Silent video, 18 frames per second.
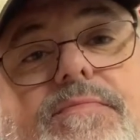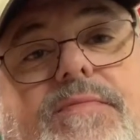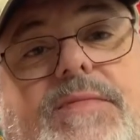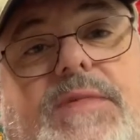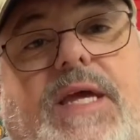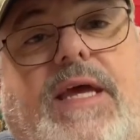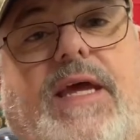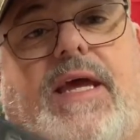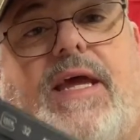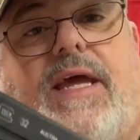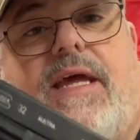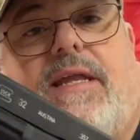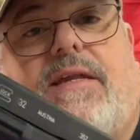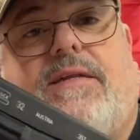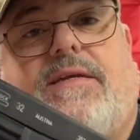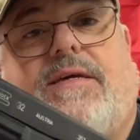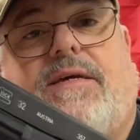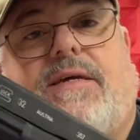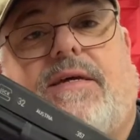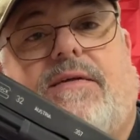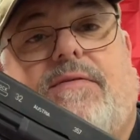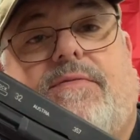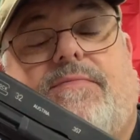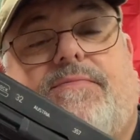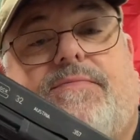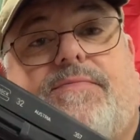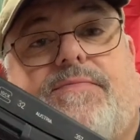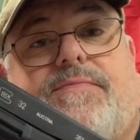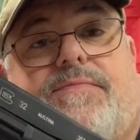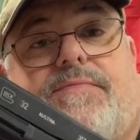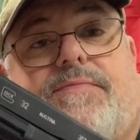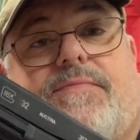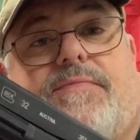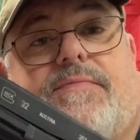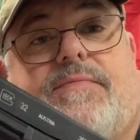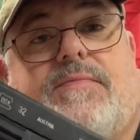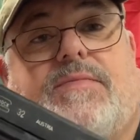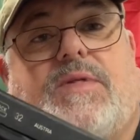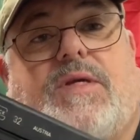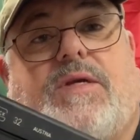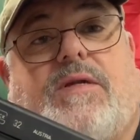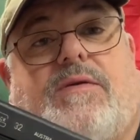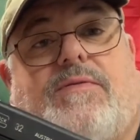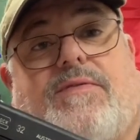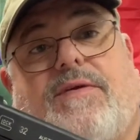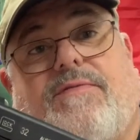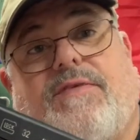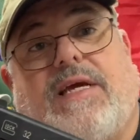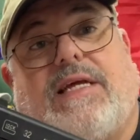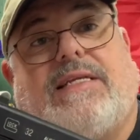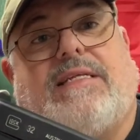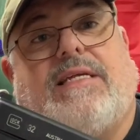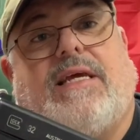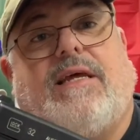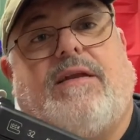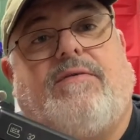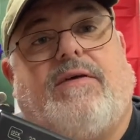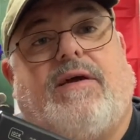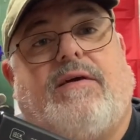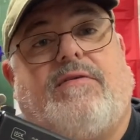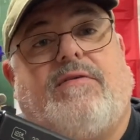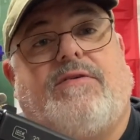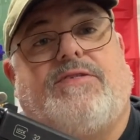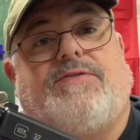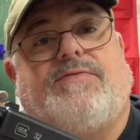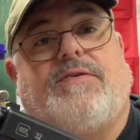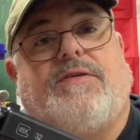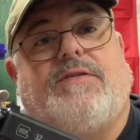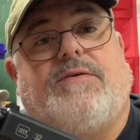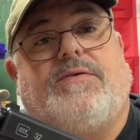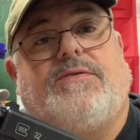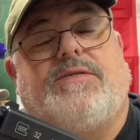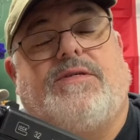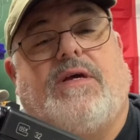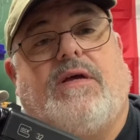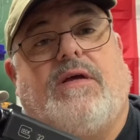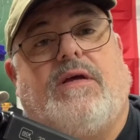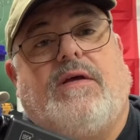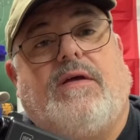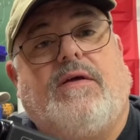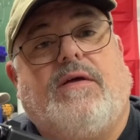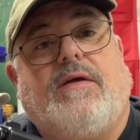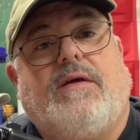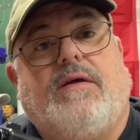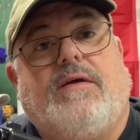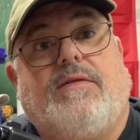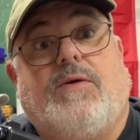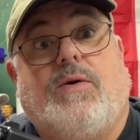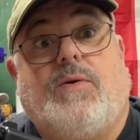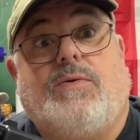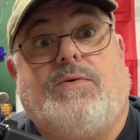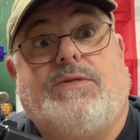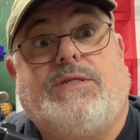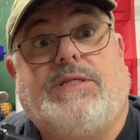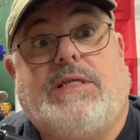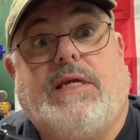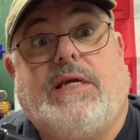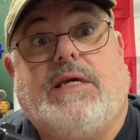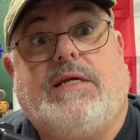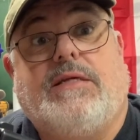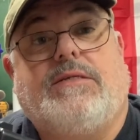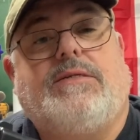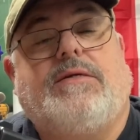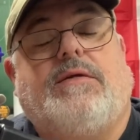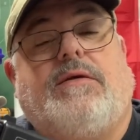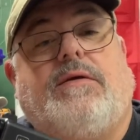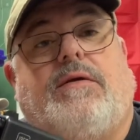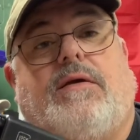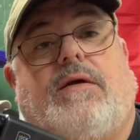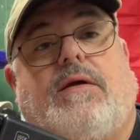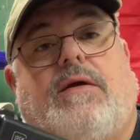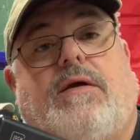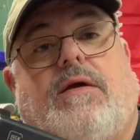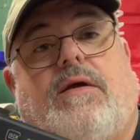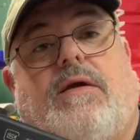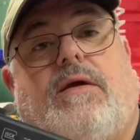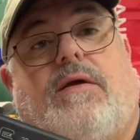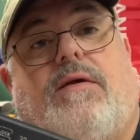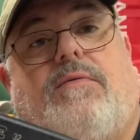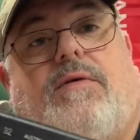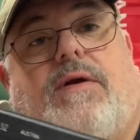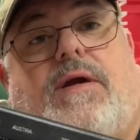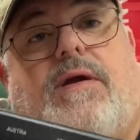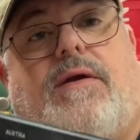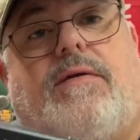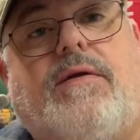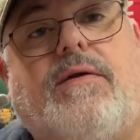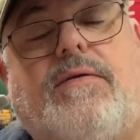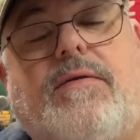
And well, they've got 10 rounders for those states where